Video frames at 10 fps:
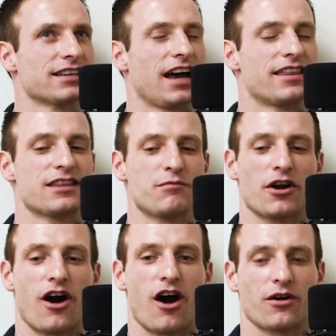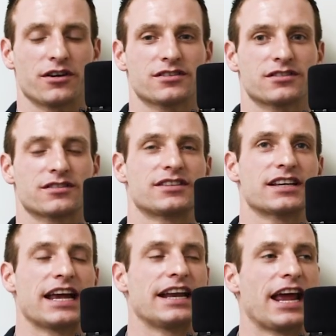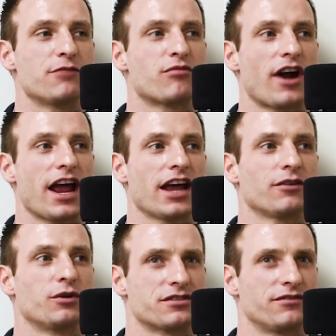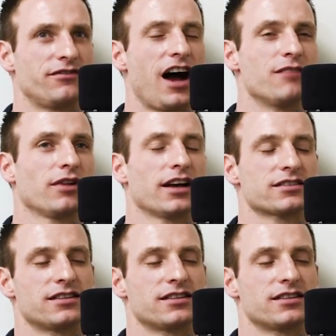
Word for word: I think they bought ours, six eight eight Brant, which yeah. is a fiveplex, and